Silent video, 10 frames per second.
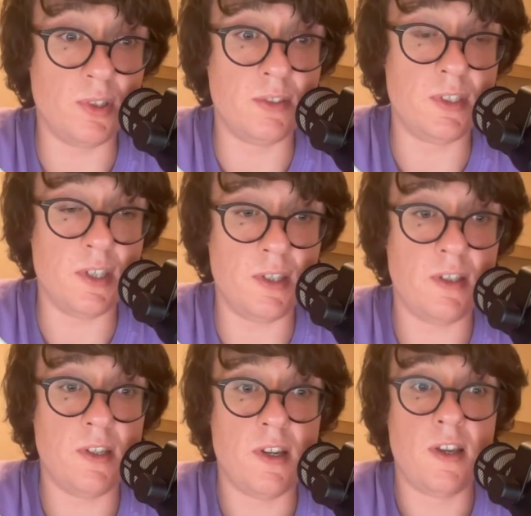if you have
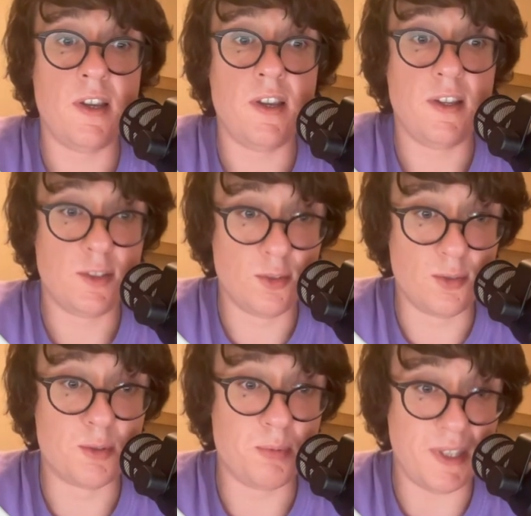10 million
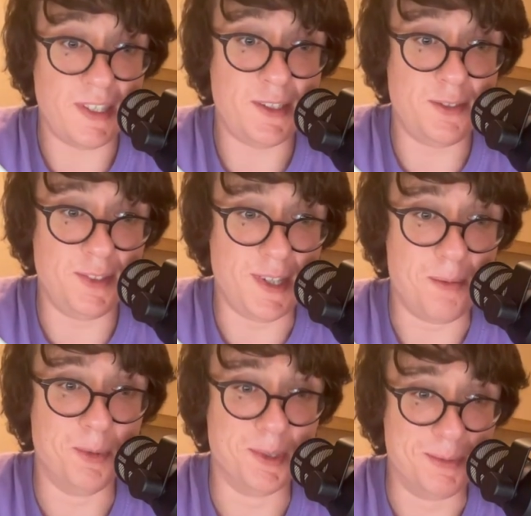users,
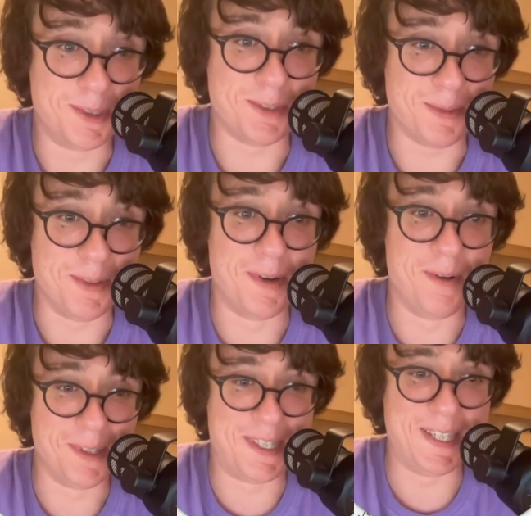well, you
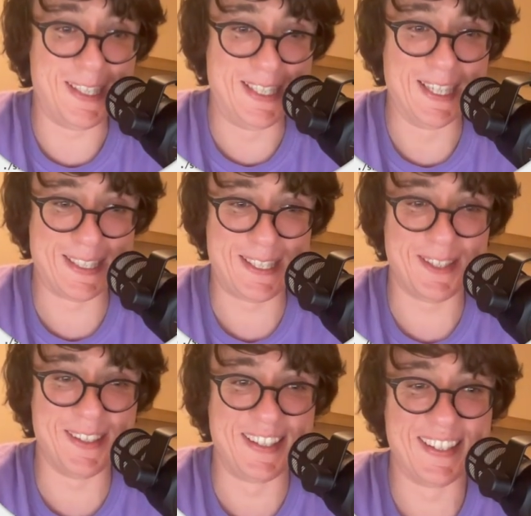pay someone to set up
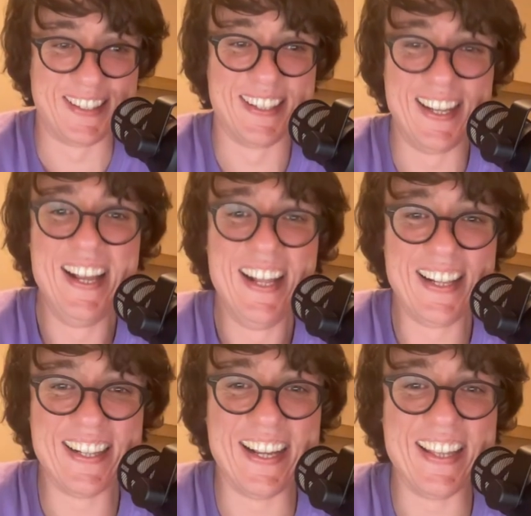the queue.
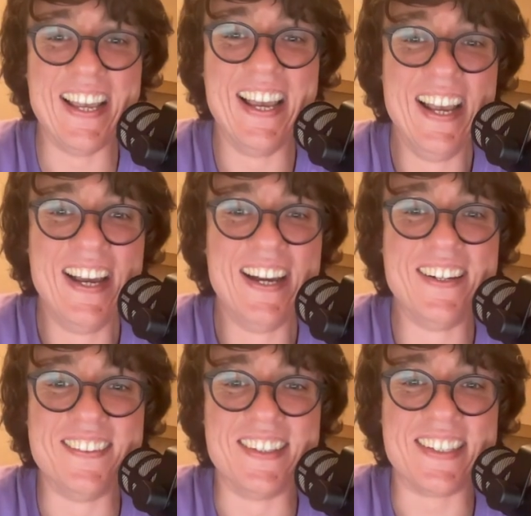All
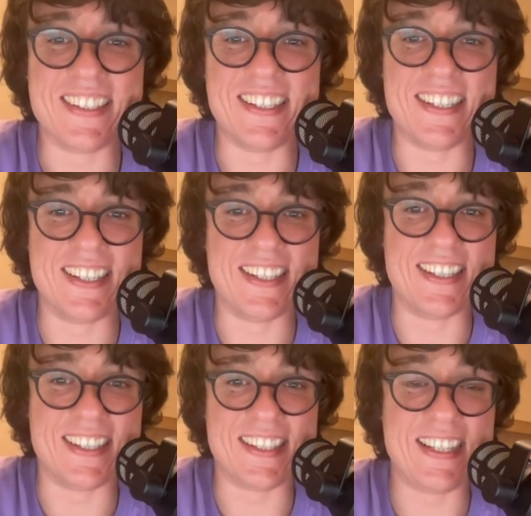right.
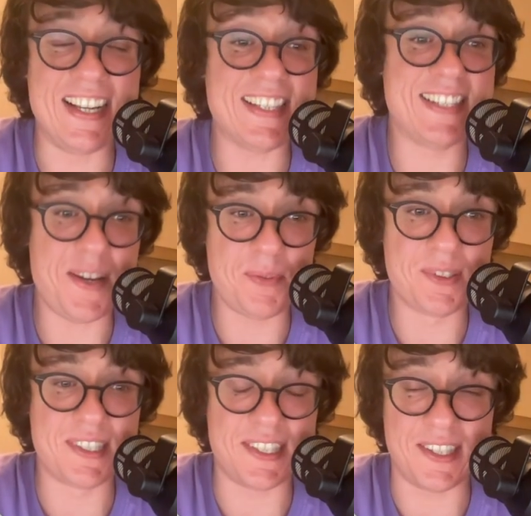For launching what I
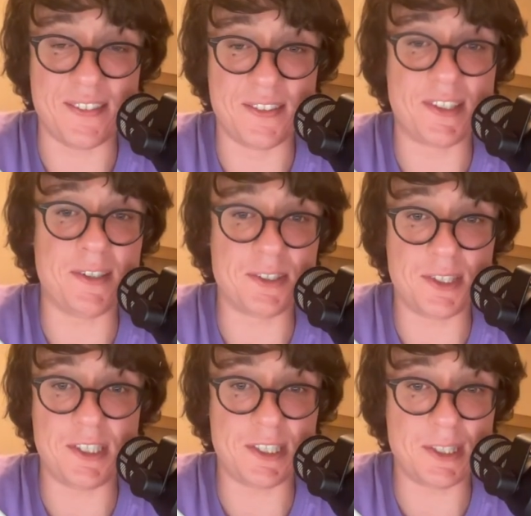am going to write
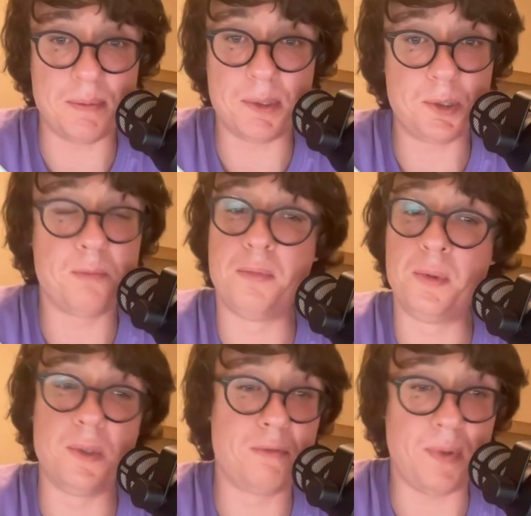now, it will be
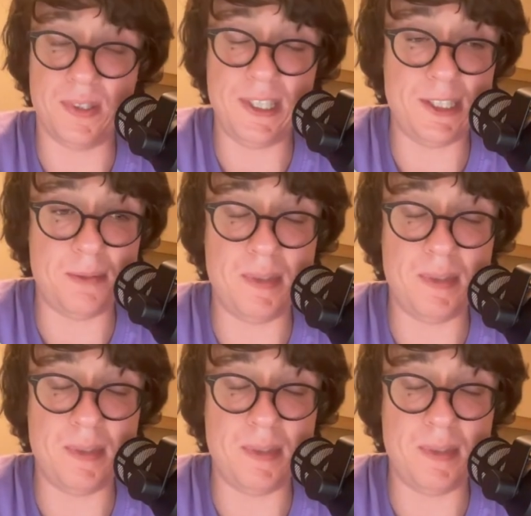quite enough.